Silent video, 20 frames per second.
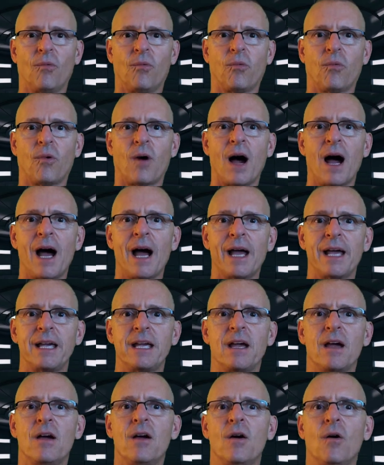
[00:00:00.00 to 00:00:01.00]

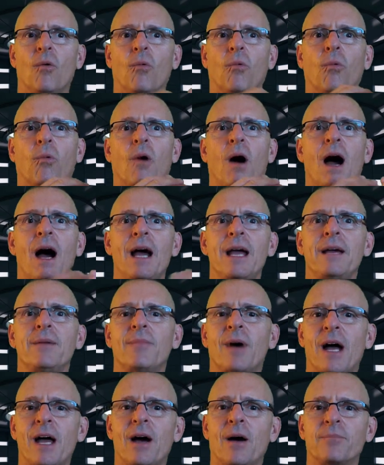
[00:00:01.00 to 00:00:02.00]
why? Why
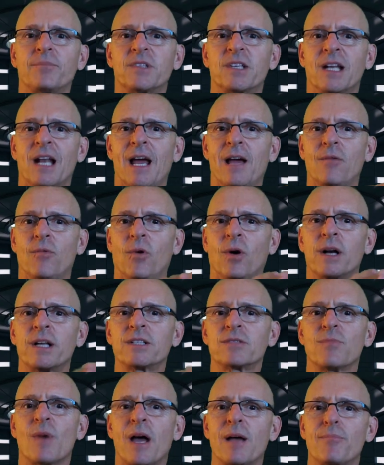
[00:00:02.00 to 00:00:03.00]
am I up today? What
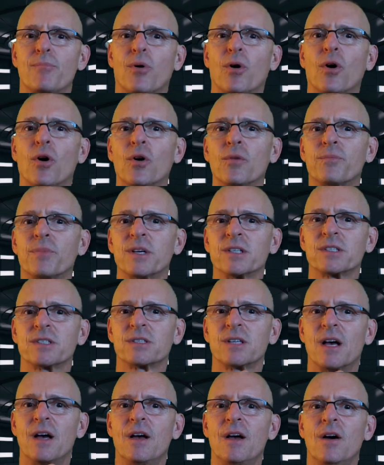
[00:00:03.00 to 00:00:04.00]
is my
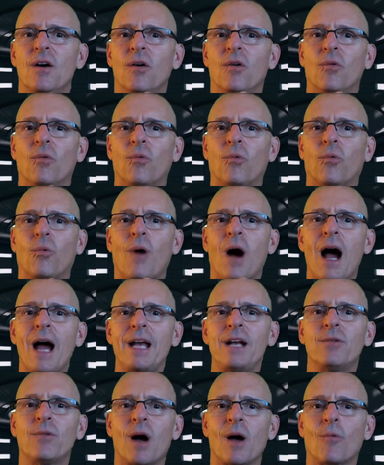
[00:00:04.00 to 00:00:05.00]
purpose?
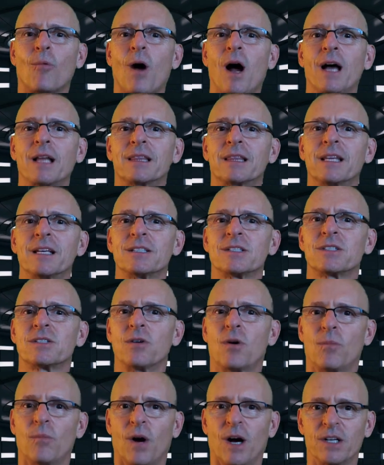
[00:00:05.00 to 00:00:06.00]
Why do I want this
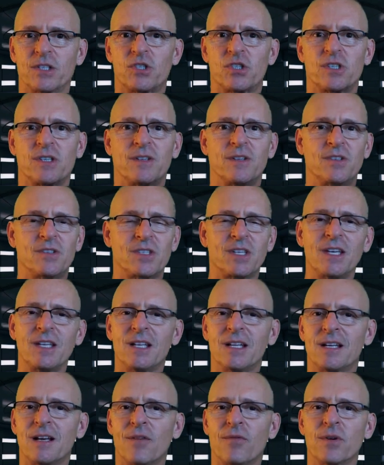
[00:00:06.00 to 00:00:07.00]
so much? You see
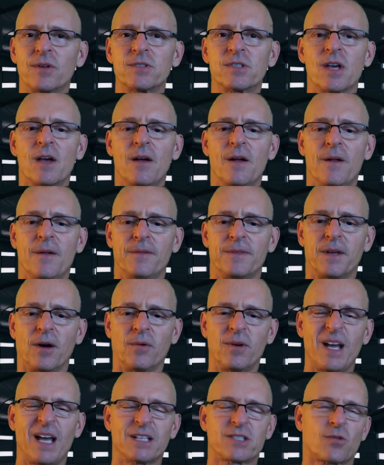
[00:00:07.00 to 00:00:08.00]
the difference?
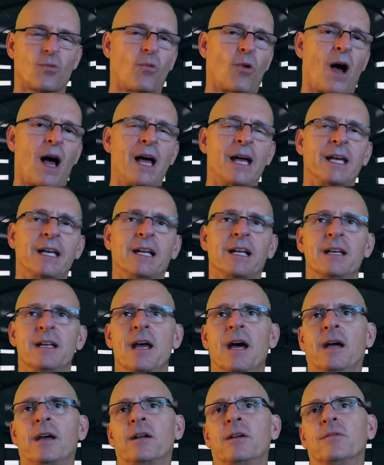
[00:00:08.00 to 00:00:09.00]
Don't ask why in a
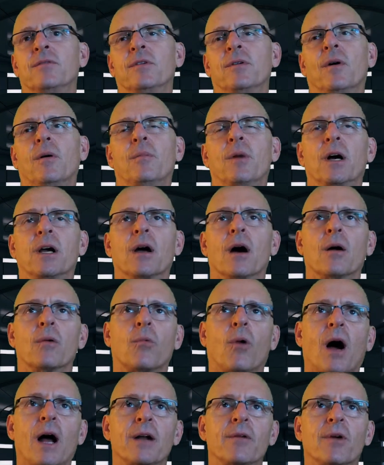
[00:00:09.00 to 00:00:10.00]
negative, oh my God,
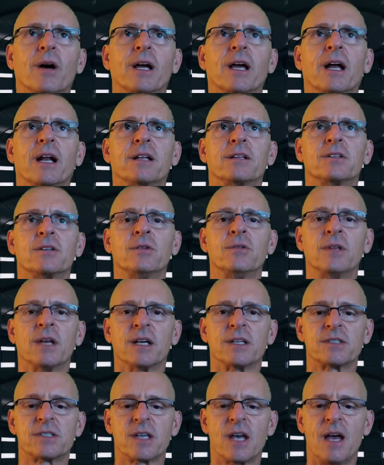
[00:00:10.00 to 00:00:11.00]
why do I got to do
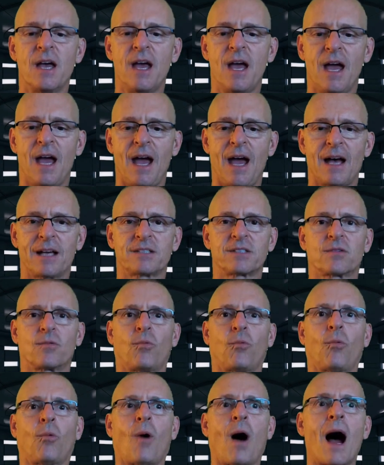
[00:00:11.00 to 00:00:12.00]
this? Ask,
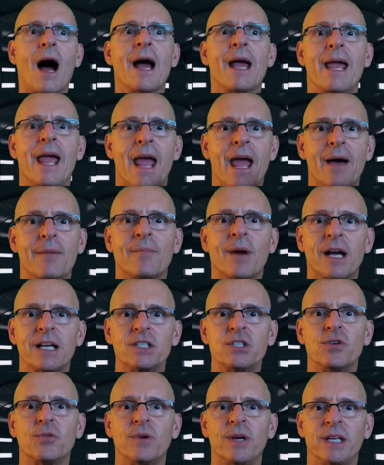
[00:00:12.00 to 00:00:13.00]
why am I
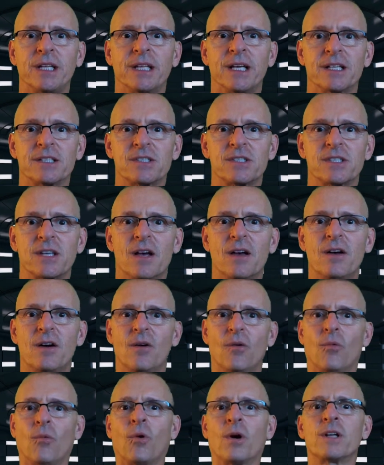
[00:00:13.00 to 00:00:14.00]
doing this?
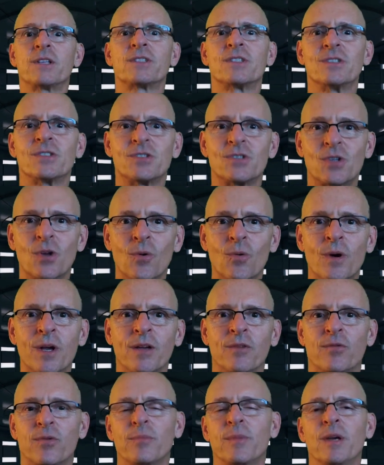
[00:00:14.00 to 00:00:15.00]
What is this
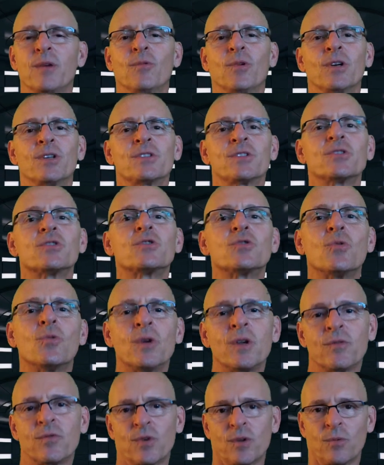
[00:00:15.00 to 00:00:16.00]
doing for me? What is this
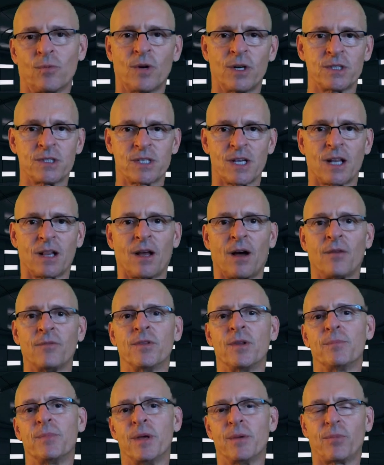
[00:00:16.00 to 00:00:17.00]
doing for the ones I
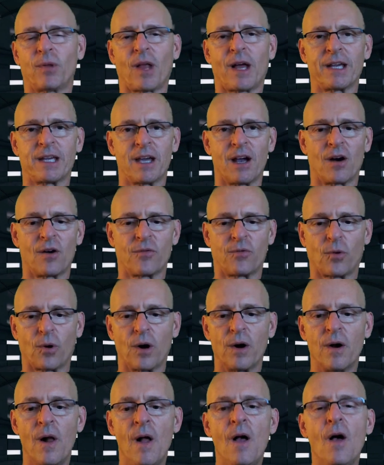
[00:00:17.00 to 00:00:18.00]
love, the people I care
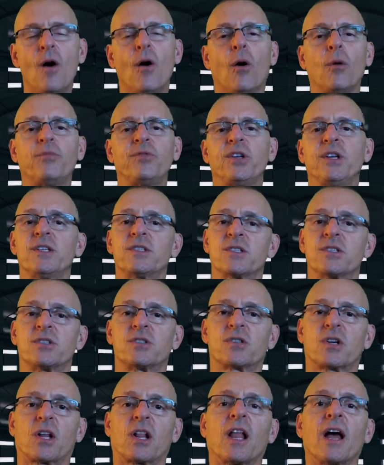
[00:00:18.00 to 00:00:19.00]
for? Hopefully this
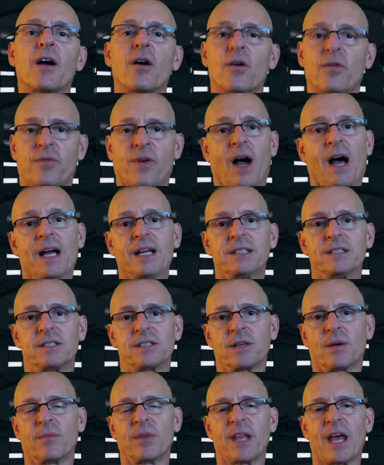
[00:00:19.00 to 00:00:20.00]
has clarified
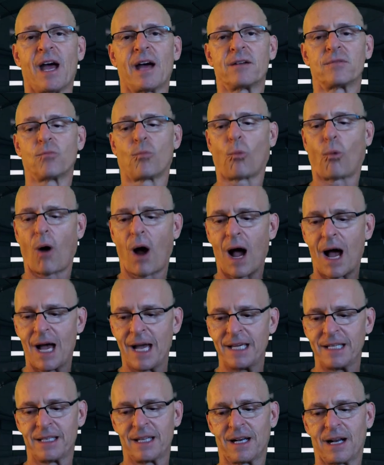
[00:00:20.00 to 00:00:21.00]
some of that
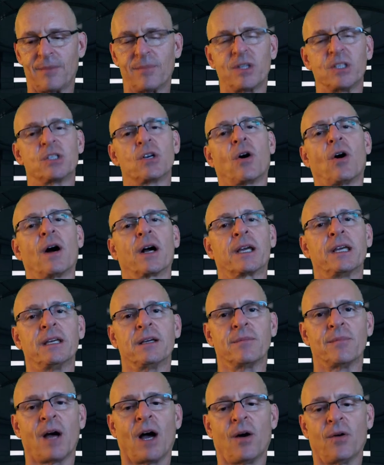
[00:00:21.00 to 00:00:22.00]
why that I've been
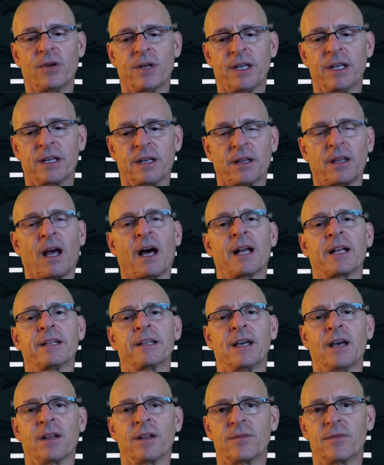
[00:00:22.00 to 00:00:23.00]
talking about in a lot
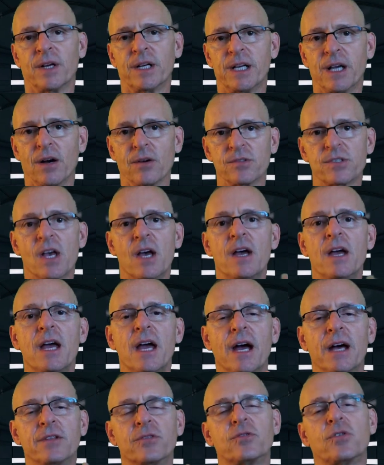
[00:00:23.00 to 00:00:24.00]
of the other videos.
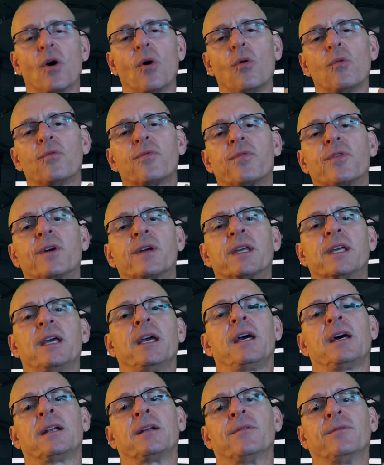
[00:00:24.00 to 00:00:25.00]
And don't
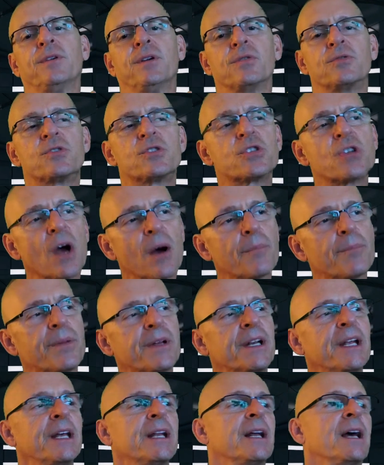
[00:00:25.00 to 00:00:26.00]
forget, if you're
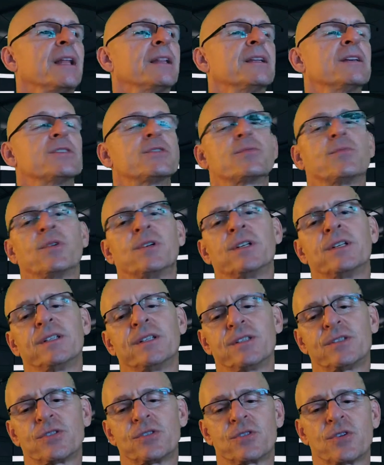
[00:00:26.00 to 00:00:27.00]
jumping in on this one,
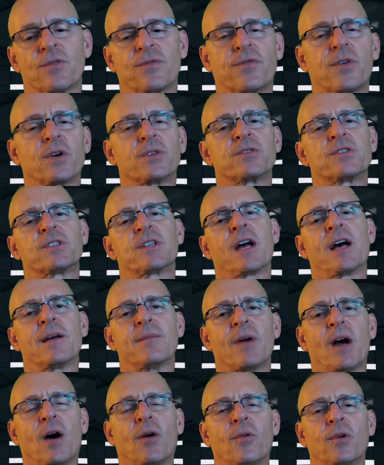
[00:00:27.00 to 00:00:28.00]
and this is your first
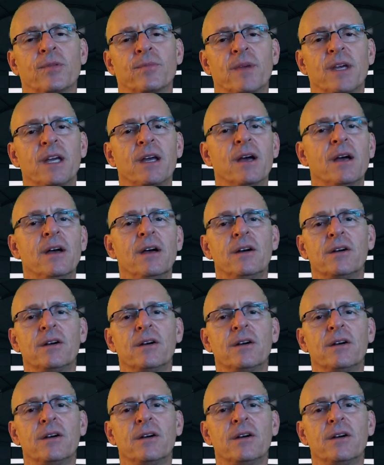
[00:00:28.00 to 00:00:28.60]
time out with me,